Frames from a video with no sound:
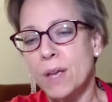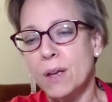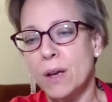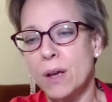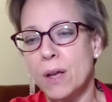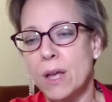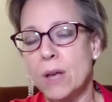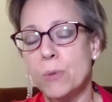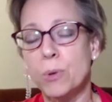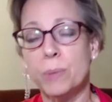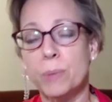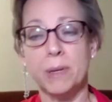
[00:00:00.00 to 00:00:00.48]

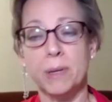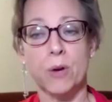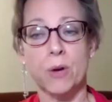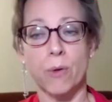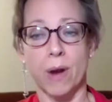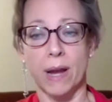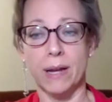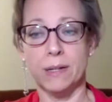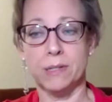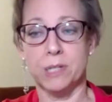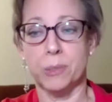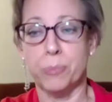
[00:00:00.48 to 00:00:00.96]
it would be
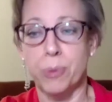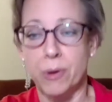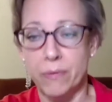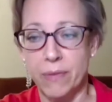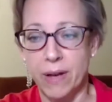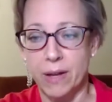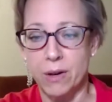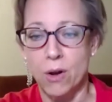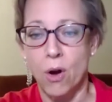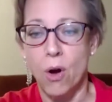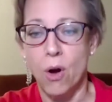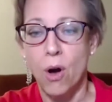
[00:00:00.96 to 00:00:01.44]
great to
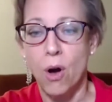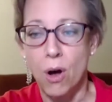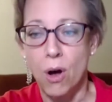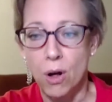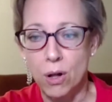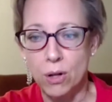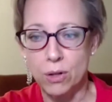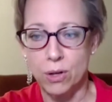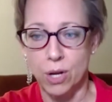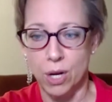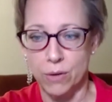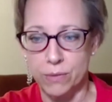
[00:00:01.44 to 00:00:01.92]
prevent
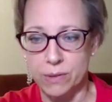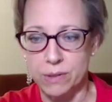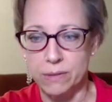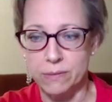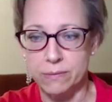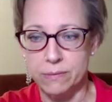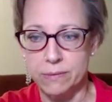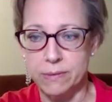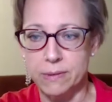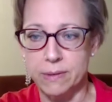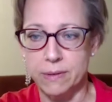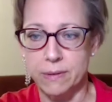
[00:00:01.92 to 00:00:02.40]
all
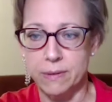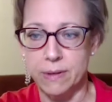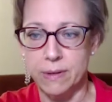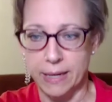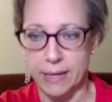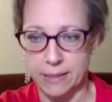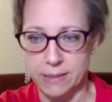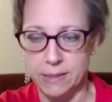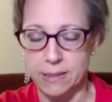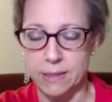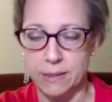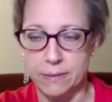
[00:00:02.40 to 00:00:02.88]

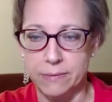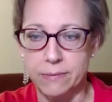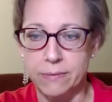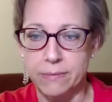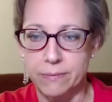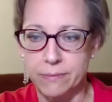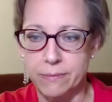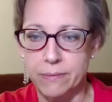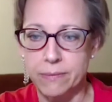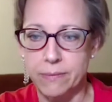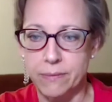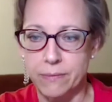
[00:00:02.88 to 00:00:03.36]
COVID-19
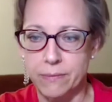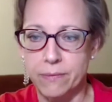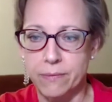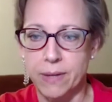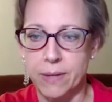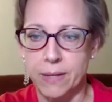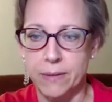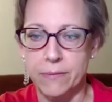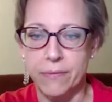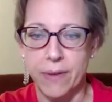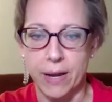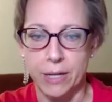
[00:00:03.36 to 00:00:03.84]

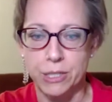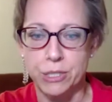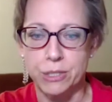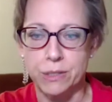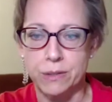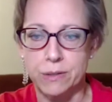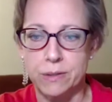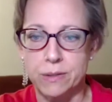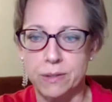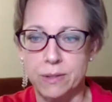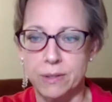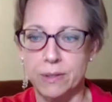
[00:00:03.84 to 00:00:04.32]

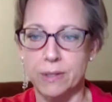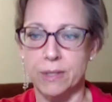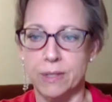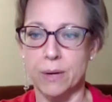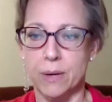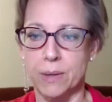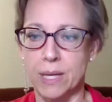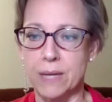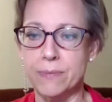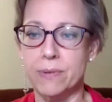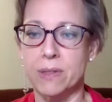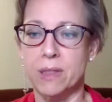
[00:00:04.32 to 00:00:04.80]
infections,
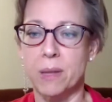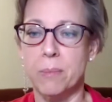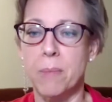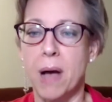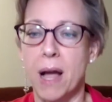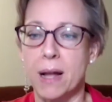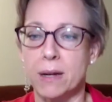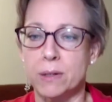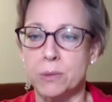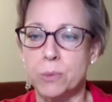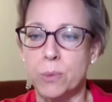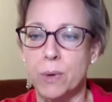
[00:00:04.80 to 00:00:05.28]
even the
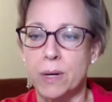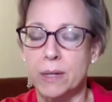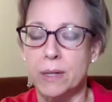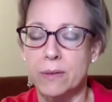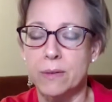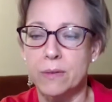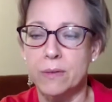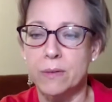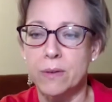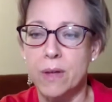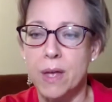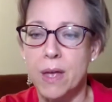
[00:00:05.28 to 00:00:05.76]
mild
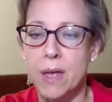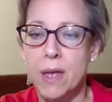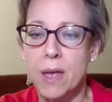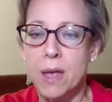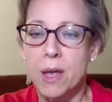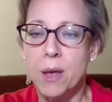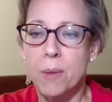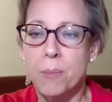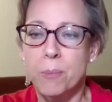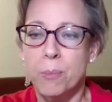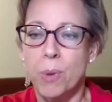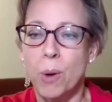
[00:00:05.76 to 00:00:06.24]
ones.
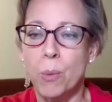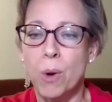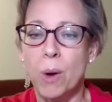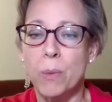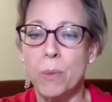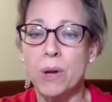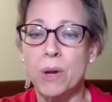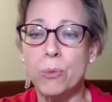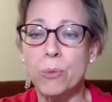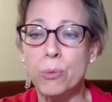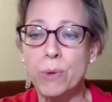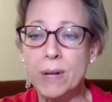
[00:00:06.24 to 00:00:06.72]
But what
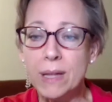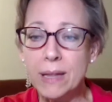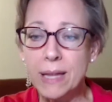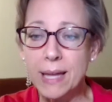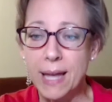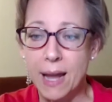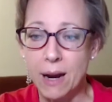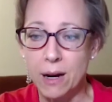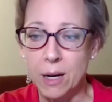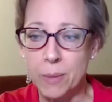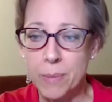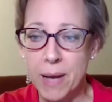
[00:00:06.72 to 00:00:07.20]
we really
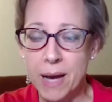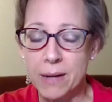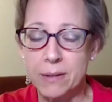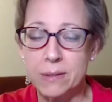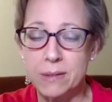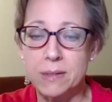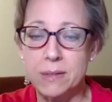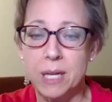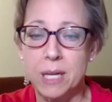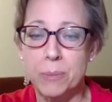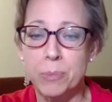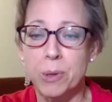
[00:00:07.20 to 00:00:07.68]
care about
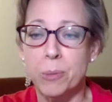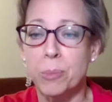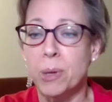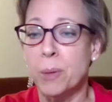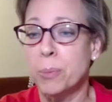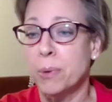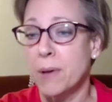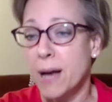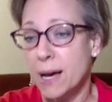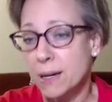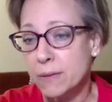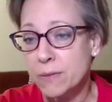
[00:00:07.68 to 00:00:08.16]
is keeping
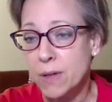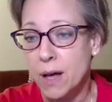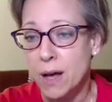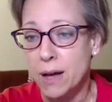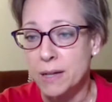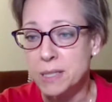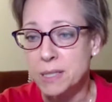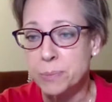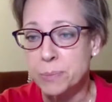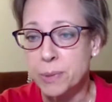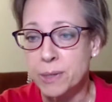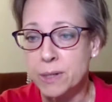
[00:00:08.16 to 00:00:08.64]
people out of the
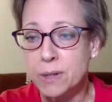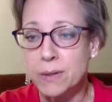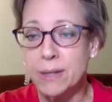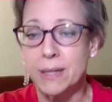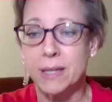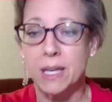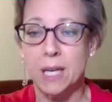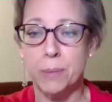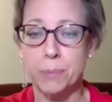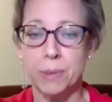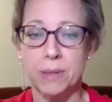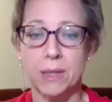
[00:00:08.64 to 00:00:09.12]
hospital and
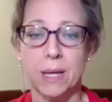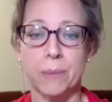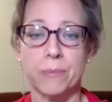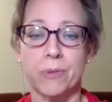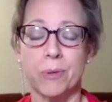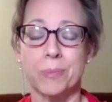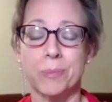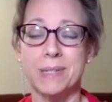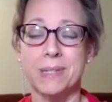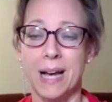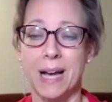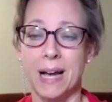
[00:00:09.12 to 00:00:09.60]
keeping them
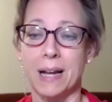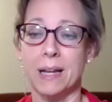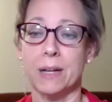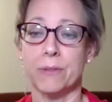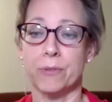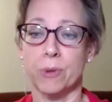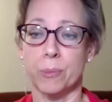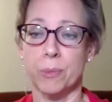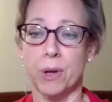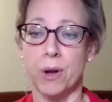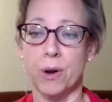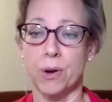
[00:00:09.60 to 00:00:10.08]
from dying
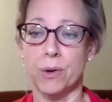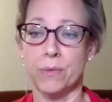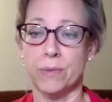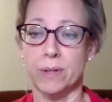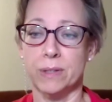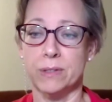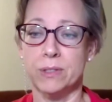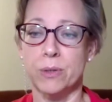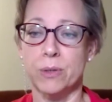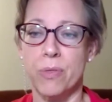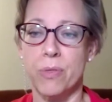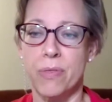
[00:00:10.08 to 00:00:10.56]
from
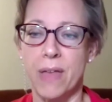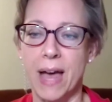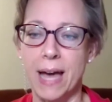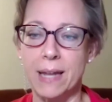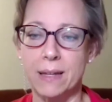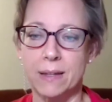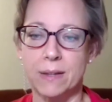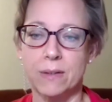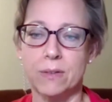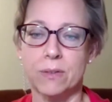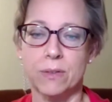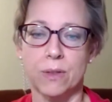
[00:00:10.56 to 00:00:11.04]
COVID. So that
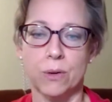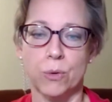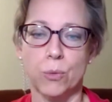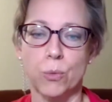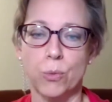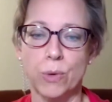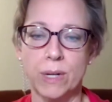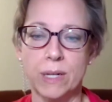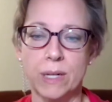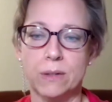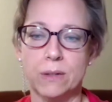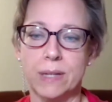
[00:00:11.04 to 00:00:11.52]
is the
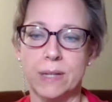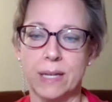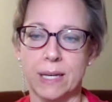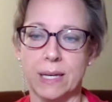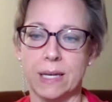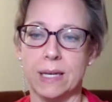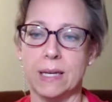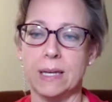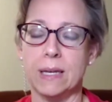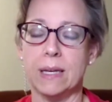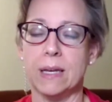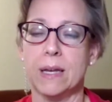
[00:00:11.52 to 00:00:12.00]
real
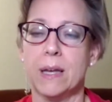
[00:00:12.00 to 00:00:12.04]
key